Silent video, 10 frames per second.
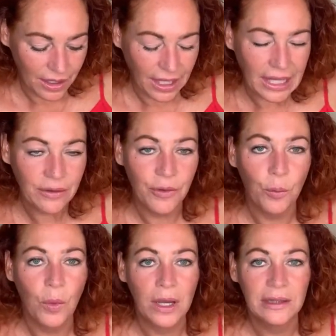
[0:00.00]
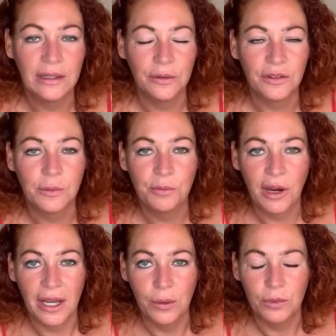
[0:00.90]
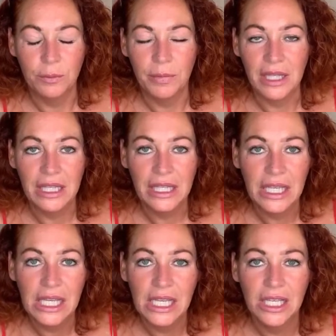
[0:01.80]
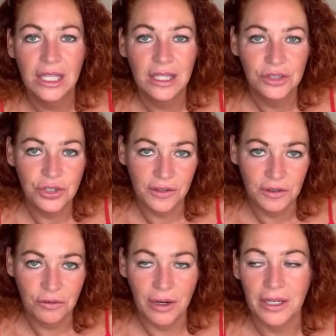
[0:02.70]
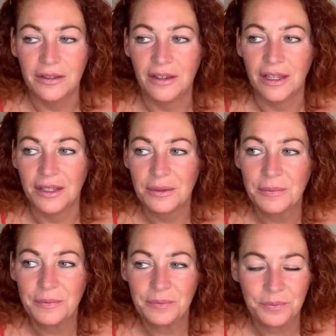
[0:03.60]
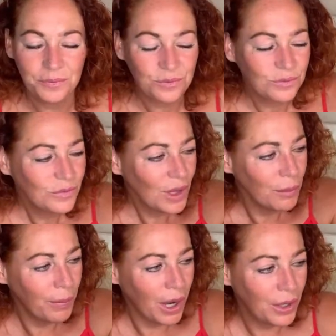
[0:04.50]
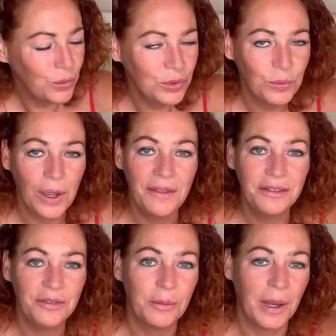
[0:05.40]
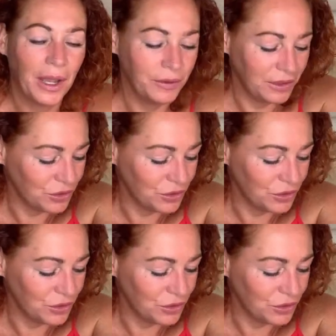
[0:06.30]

even one little spray would be just crazy, but I would wear this for my own